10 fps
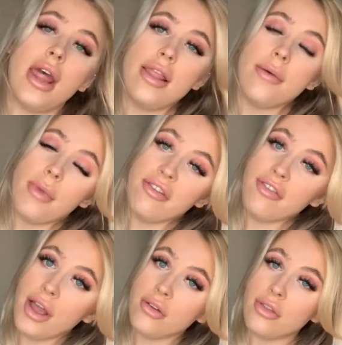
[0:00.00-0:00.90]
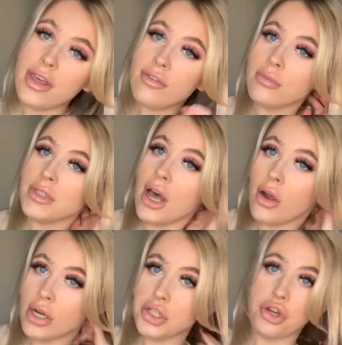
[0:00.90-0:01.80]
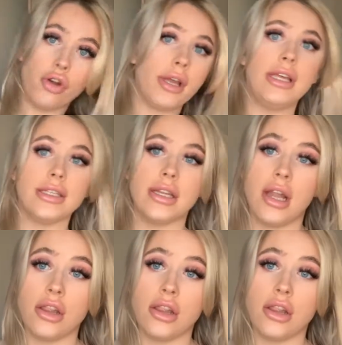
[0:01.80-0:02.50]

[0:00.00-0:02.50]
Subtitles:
And then my final thing from Zara, shock, it's another